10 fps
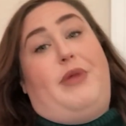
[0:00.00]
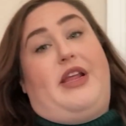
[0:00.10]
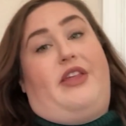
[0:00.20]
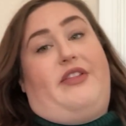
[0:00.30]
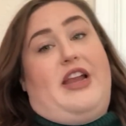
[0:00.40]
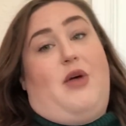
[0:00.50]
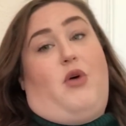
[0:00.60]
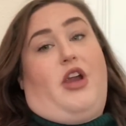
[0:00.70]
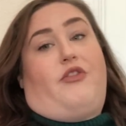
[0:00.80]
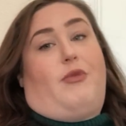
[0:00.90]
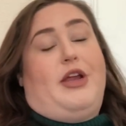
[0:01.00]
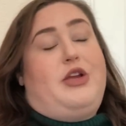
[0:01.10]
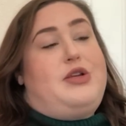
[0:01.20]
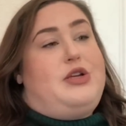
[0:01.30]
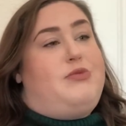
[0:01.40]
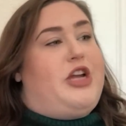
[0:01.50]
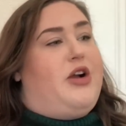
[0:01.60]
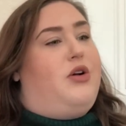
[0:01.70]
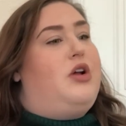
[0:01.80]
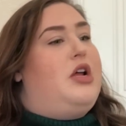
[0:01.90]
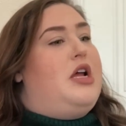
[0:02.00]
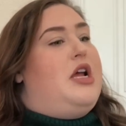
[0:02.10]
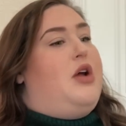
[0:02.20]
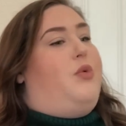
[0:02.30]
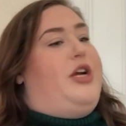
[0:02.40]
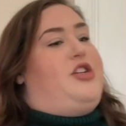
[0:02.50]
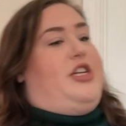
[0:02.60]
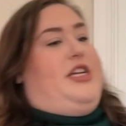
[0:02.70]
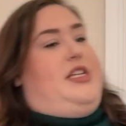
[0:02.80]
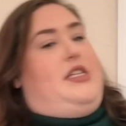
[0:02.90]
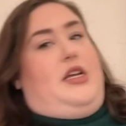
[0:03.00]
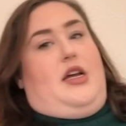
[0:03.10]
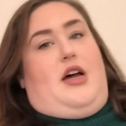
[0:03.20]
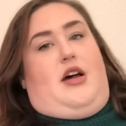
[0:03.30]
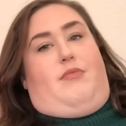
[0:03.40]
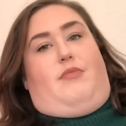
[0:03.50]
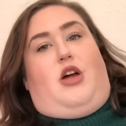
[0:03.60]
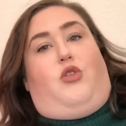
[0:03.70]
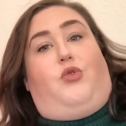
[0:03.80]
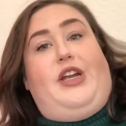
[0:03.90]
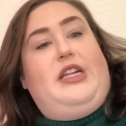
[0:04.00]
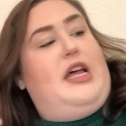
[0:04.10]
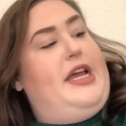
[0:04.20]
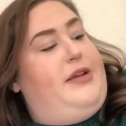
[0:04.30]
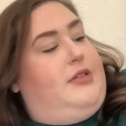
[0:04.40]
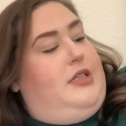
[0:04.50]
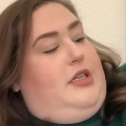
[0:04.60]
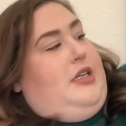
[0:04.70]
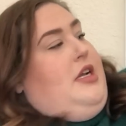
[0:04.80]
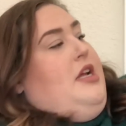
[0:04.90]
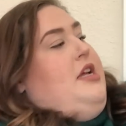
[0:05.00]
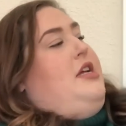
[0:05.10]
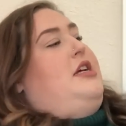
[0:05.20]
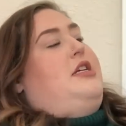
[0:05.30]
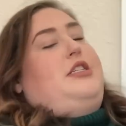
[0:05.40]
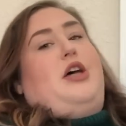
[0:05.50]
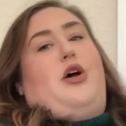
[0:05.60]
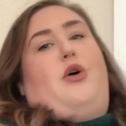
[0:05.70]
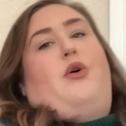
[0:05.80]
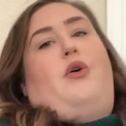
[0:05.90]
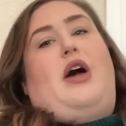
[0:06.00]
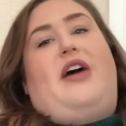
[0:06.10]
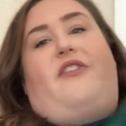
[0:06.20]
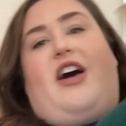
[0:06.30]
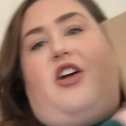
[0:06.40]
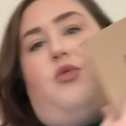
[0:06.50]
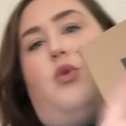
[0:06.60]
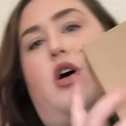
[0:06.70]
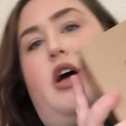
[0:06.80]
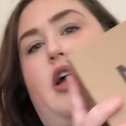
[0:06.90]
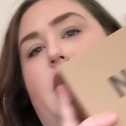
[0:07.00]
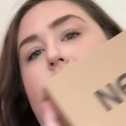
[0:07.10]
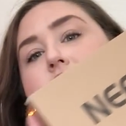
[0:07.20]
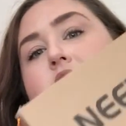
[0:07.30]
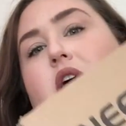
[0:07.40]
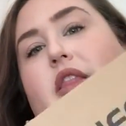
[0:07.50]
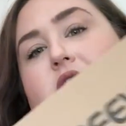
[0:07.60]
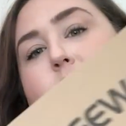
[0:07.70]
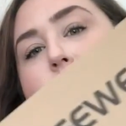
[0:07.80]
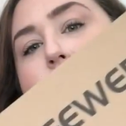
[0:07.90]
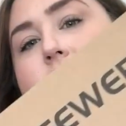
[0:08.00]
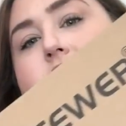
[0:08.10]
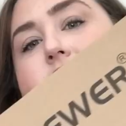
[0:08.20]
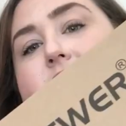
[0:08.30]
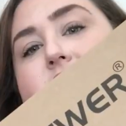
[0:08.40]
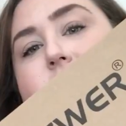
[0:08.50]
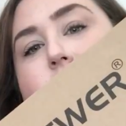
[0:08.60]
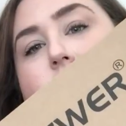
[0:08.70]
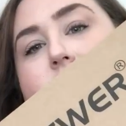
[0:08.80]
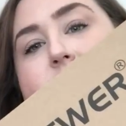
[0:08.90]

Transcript: big thing that I wanted for my YouTube channel, which is a ring light. So I found one that I wanted and I asked for it on